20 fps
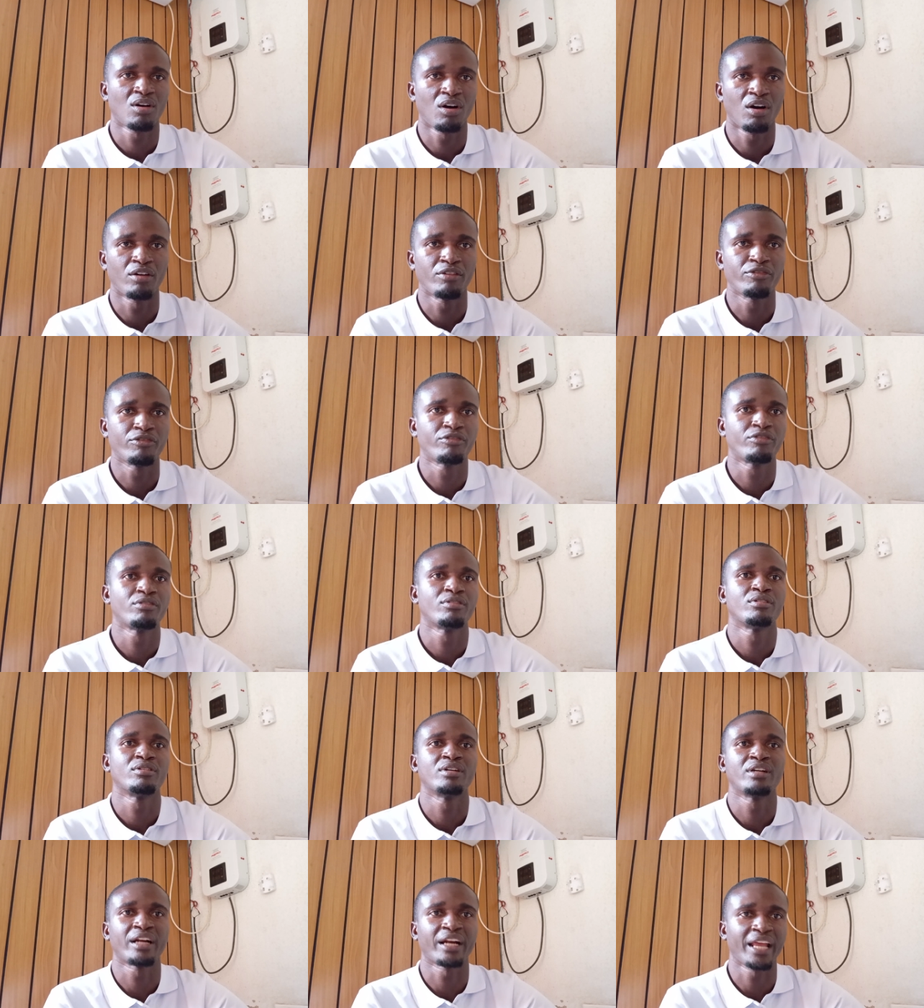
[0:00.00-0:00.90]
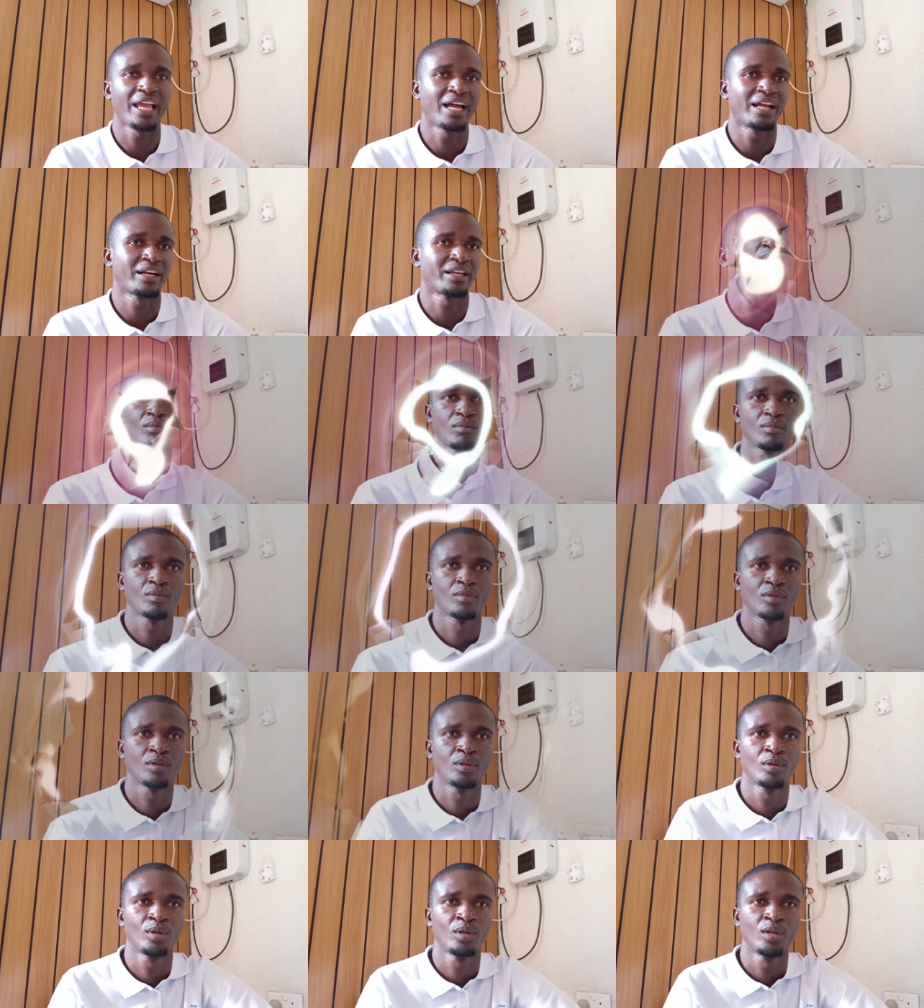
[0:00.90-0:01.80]
of rearing.
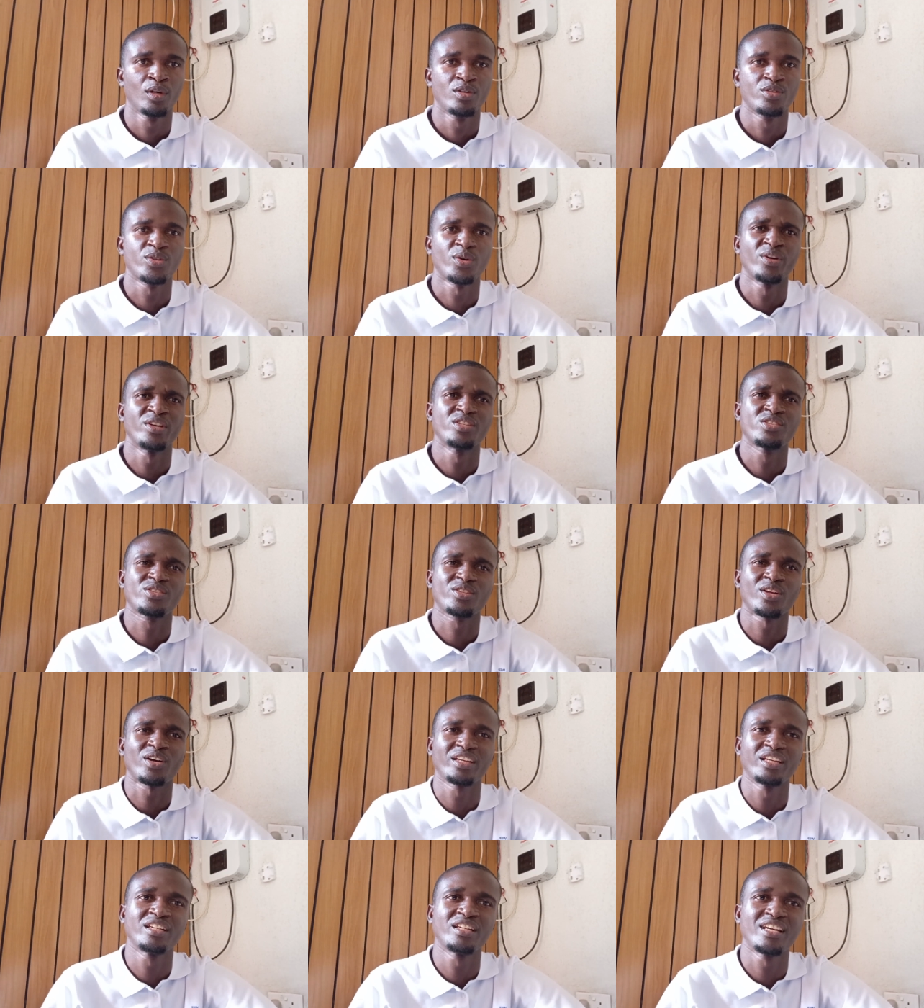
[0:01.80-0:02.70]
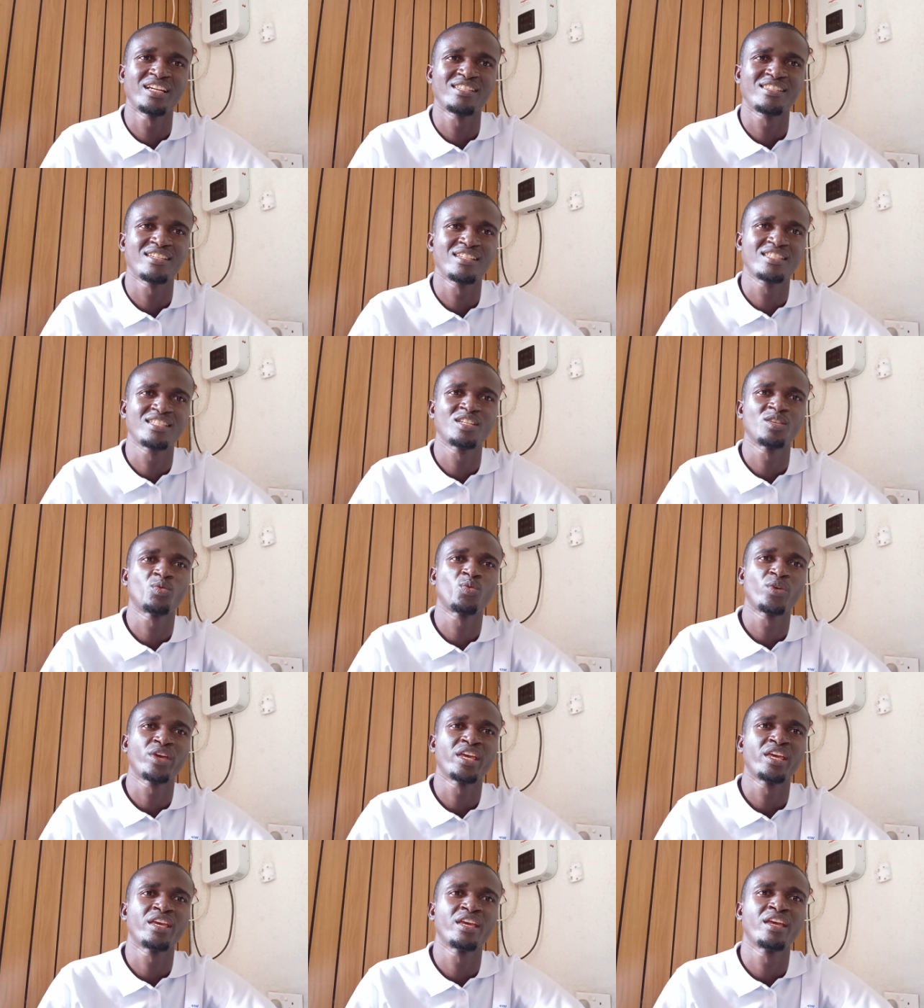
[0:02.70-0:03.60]
So in stocking density,
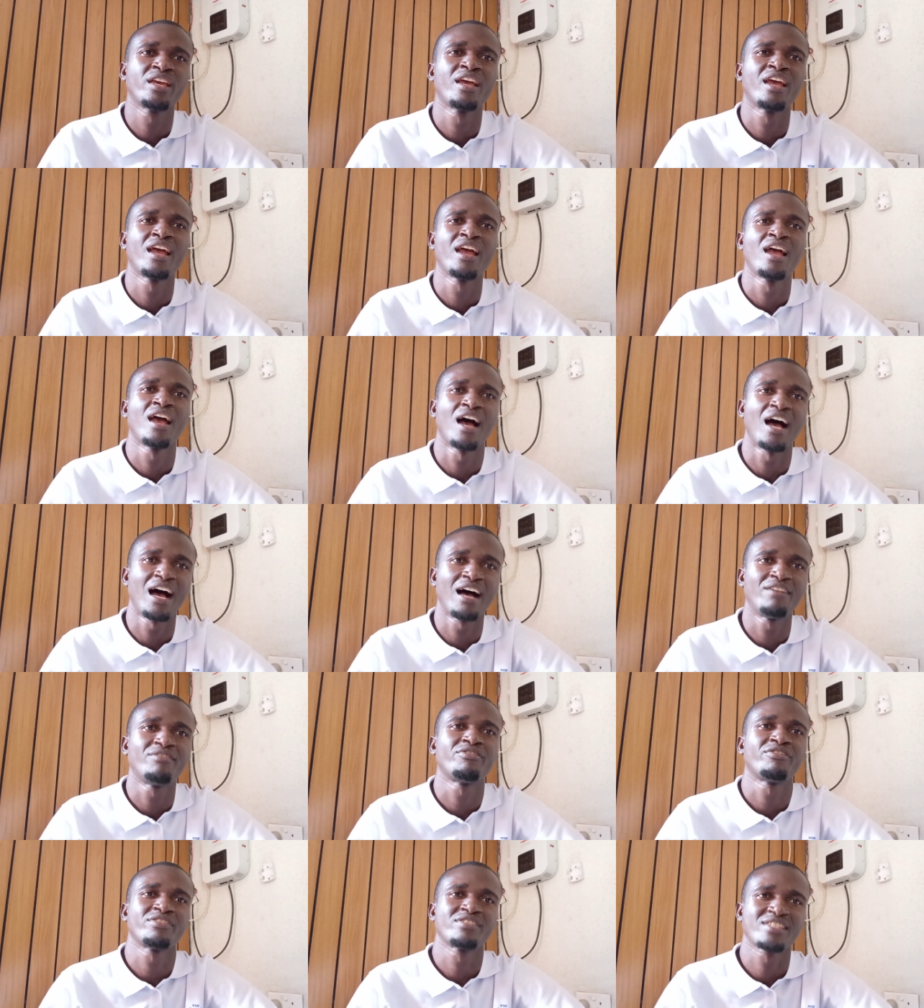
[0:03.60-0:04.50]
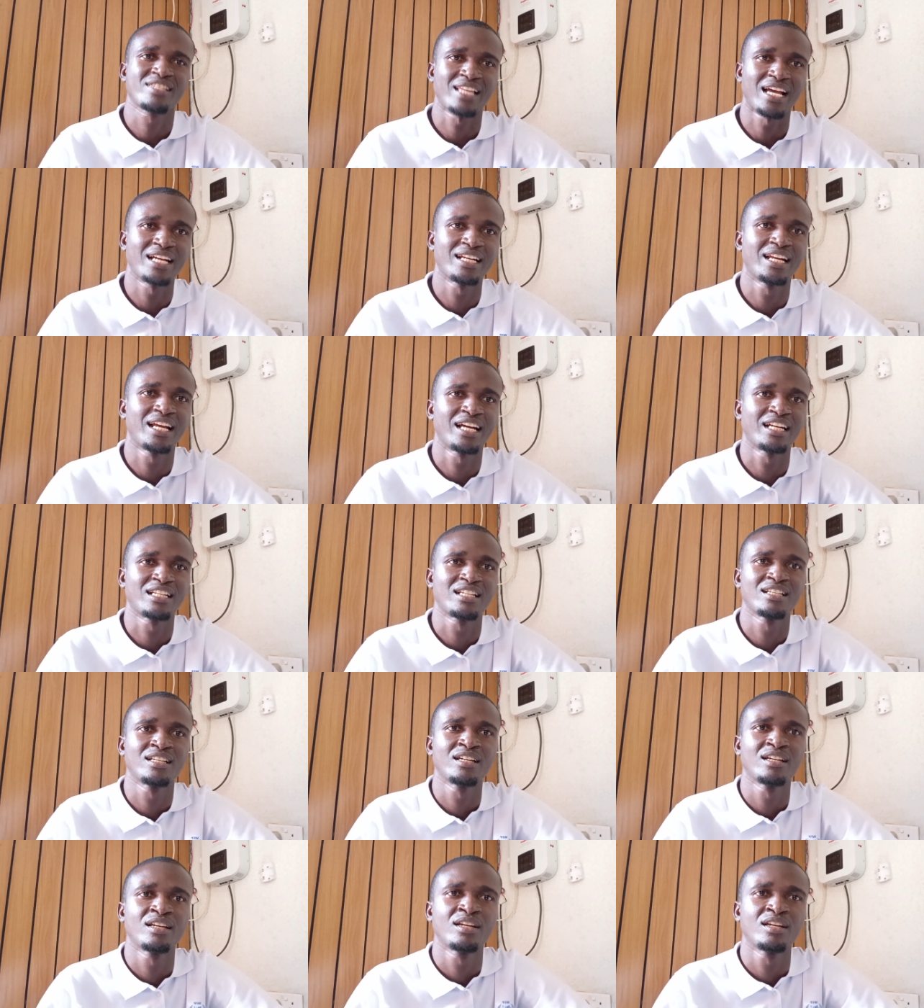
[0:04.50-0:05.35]
we have standard,